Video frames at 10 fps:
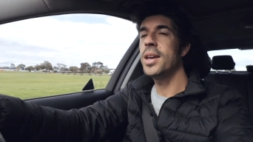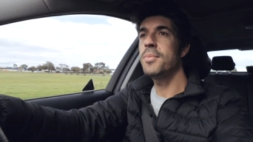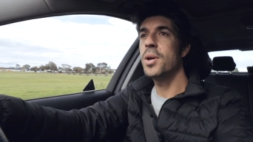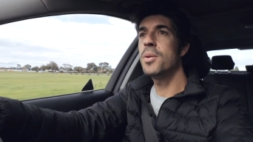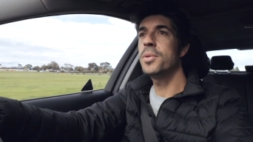
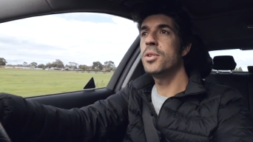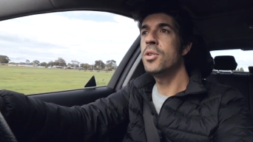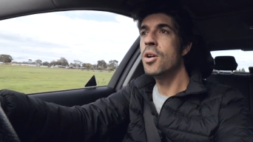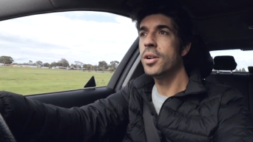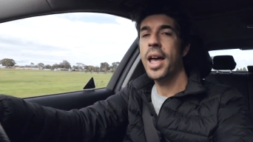in
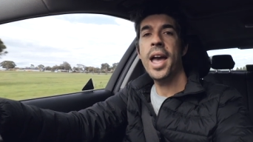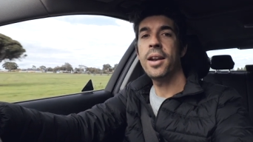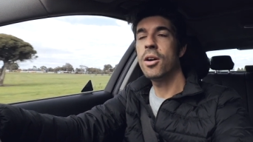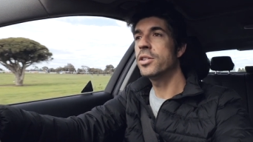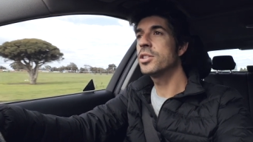Melbourne, not
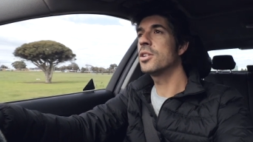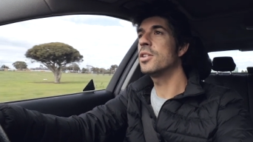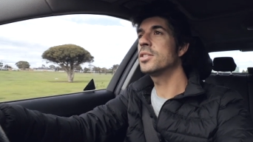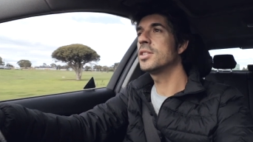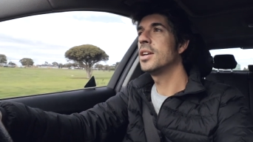at
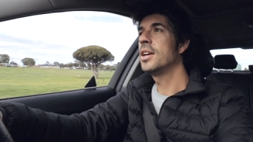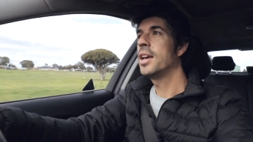Oshkosh.